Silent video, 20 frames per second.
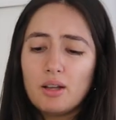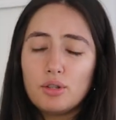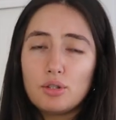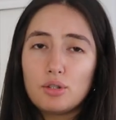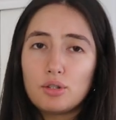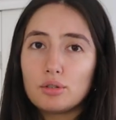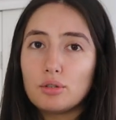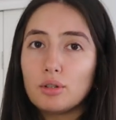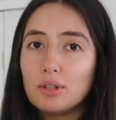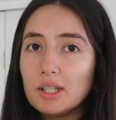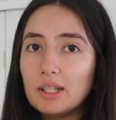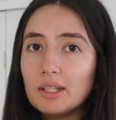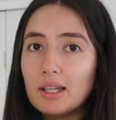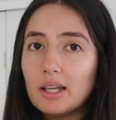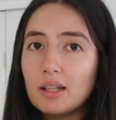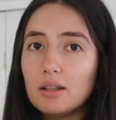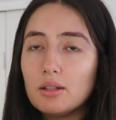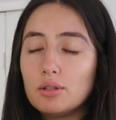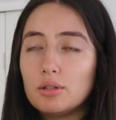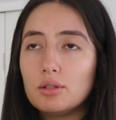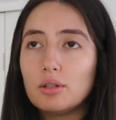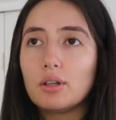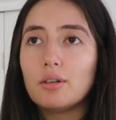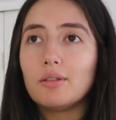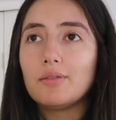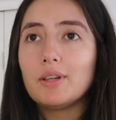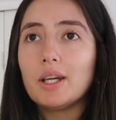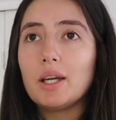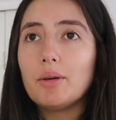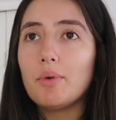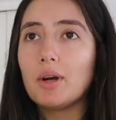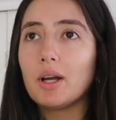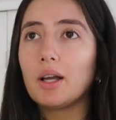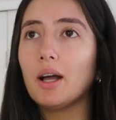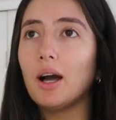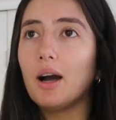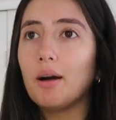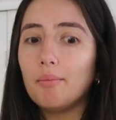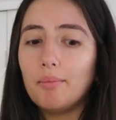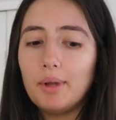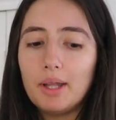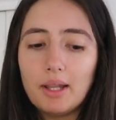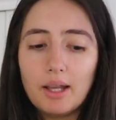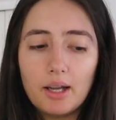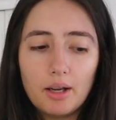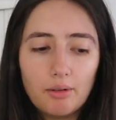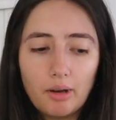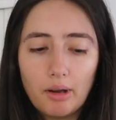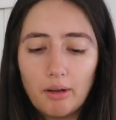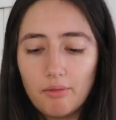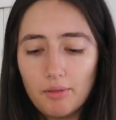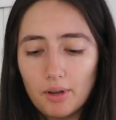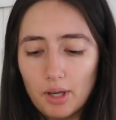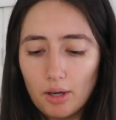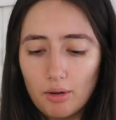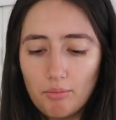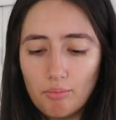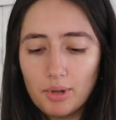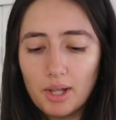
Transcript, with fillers: surely like the sugar-free one can't be like great for you.